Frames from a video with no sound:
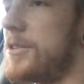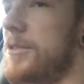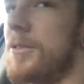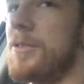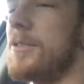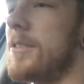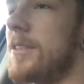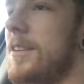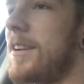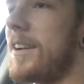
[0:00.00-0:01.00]
to
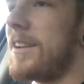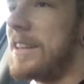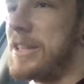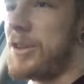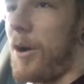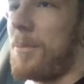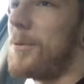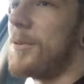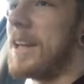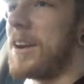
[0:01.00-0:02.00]
the
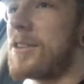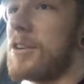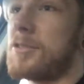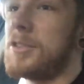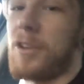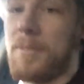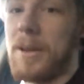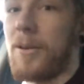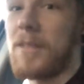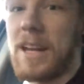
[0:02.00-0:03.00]
shop, or they go grocery
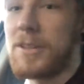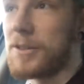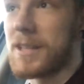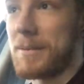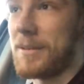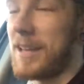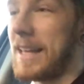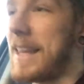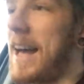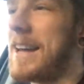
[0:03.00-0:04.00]
shopping, or they do something
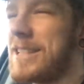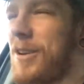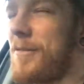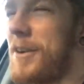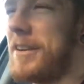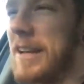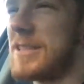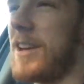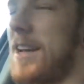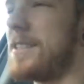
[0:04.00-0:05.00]
like that, and it's not very
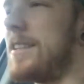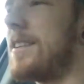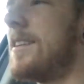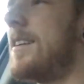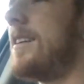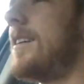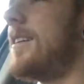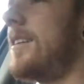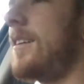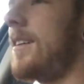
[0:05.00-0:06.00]
exciting.
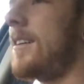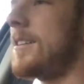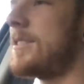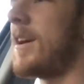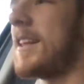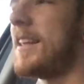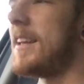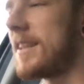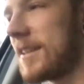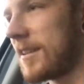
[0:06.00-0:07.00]
So I
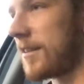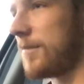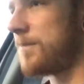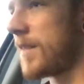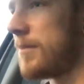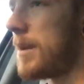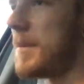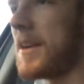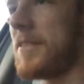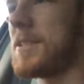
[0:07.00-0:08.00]
think
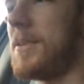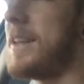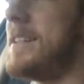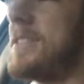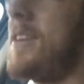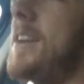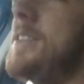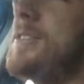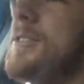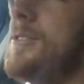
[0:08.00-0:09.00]
maybe giving someone an insight
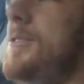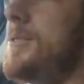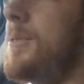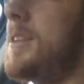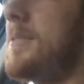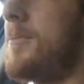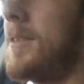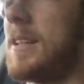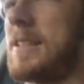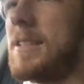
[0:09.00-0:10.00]
into
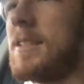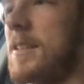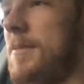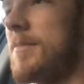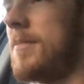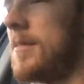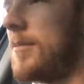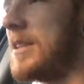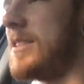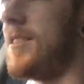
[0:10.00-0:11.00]
what is
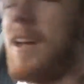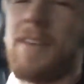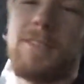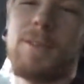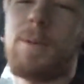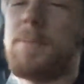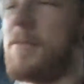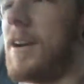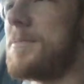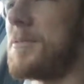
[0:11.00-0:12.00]
life as a web
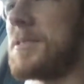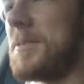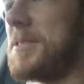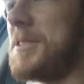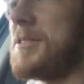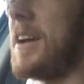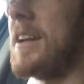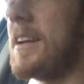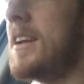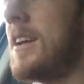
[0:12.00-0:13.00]
developer, or someone who's in
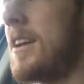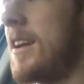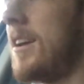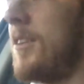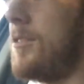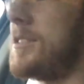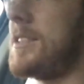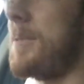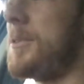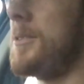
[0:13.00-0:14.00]
training, or
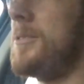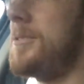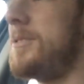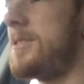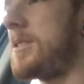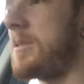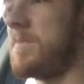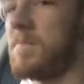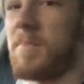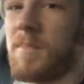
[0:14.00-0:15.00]
just someone who's
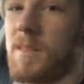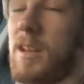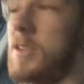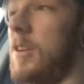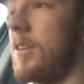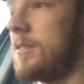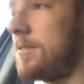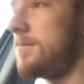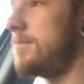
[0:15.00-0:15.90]
not